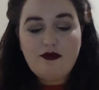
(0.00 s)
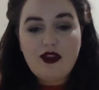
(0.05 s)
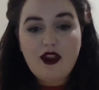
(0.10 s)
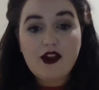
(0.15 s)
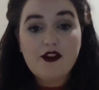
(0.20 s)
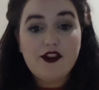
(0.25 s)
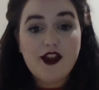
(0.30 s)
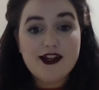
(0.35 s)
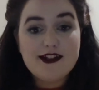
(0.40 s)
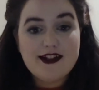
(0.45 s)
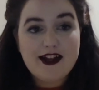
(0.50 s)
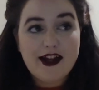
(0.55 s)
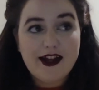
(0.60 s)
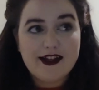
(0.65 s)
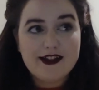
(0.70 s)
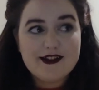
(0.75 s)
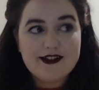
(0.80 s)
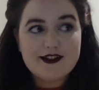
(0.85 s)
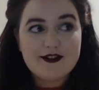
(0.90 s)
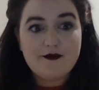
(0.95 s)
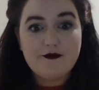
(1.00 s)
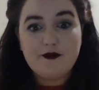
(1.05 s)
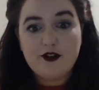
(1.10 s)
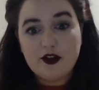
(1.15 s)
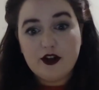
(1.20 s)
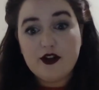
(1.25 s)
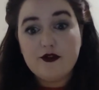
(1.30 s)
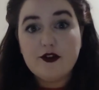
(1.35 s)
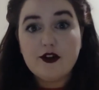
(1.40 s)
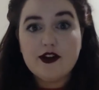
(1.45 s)
they taste
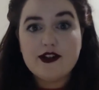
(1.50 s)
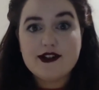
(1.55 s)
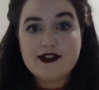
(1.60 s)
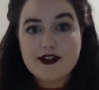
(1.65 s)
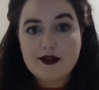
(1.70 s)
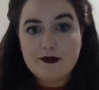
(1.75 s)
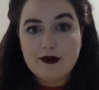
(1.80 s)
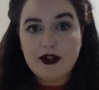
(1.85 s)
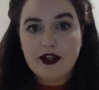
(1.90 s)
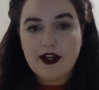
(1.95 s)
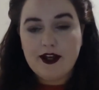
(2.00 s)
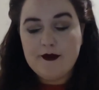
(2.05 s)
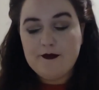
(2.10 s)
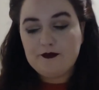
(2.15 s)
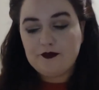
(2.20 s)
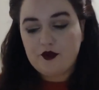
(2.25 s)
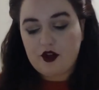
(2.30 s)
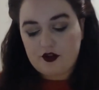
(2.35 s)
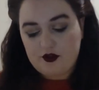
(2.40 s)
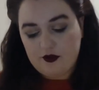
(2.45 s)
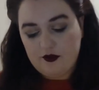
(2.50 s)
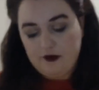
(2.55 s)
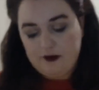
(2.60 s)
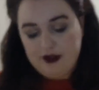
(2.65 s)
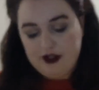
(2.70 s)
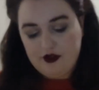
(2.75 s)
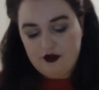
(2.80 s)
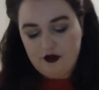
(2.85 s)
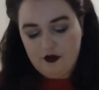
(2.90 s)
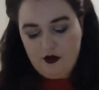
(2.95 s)
very similar to the
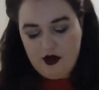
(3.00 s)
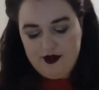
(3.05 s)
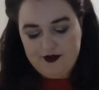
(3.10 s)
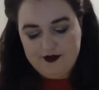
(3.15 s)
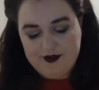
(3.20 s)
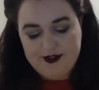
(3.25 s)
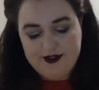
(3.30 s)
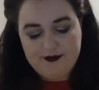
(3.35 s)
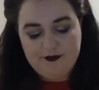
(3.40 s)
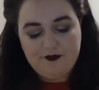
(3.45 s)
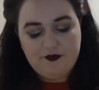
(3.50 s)
beetroot ones.